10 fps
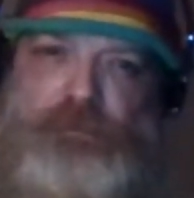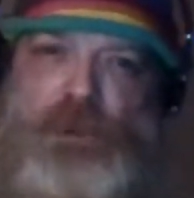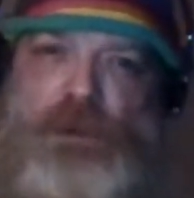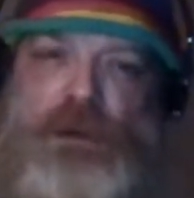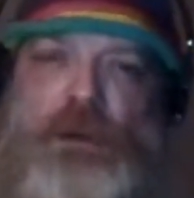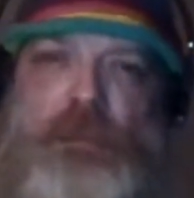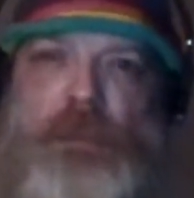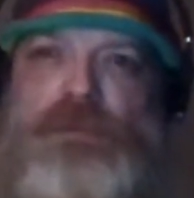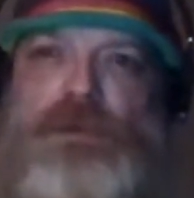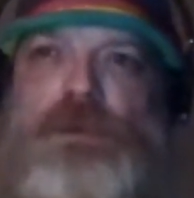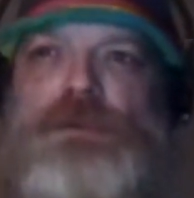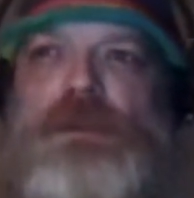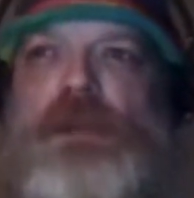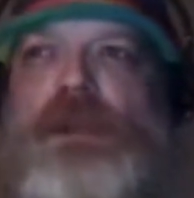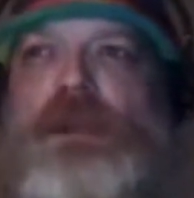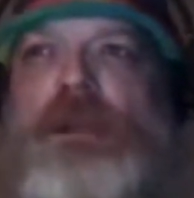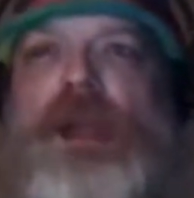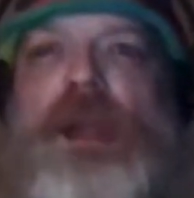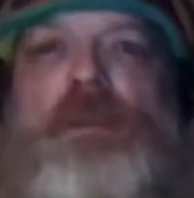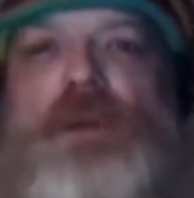Okay, so you say
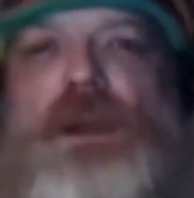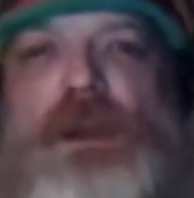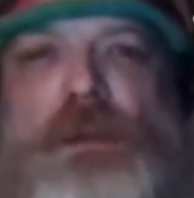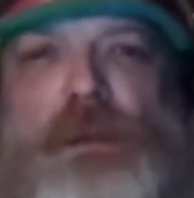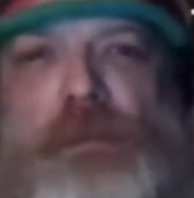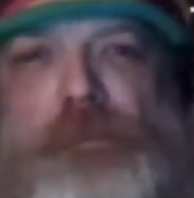I breathe.